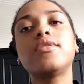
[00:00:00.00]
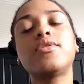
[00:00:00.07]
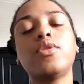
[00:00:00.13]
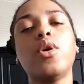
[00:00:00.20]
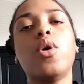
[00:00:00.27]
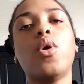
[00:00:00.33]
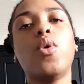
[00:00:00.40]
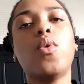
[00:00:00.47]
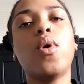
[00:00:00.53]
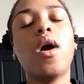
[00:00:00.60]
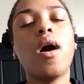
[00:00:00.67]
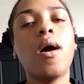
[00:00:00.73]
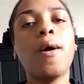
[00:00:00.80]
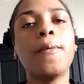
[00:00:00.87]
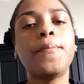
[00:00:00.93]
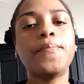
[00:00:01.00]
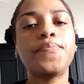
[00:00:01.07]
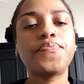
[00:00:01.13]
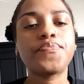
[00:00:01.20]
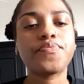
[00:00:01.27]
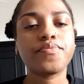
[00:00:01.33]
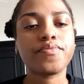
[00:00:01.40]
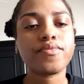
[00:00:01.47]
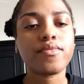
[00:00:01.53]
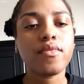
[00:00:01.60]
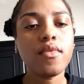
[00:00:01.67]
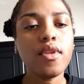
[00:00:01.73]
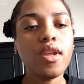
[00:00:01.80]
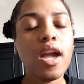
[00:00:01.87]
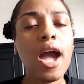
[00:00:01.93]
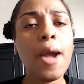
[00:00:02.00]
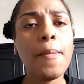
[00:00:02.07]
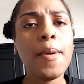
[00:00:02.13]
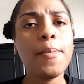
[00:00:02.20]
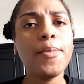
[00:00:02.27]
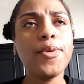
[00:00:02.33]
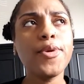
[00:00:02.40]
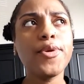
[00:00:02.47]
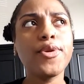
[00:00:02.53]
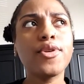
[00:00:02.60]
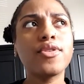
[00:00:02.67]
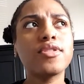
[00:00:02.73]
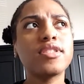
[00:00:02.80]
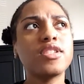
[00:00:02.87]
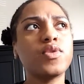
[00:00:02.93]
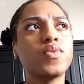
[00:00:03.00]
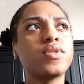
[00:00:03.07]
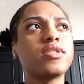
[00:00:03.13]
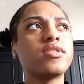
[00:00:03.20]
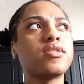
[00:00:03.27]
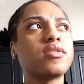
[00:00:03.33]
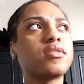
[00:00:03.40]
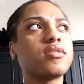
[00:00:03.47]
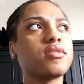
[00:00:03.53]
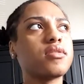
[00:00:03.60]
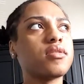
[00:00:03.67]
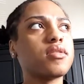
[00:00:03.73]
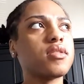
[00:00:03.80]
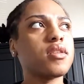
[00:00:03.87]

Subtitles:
So I remember this was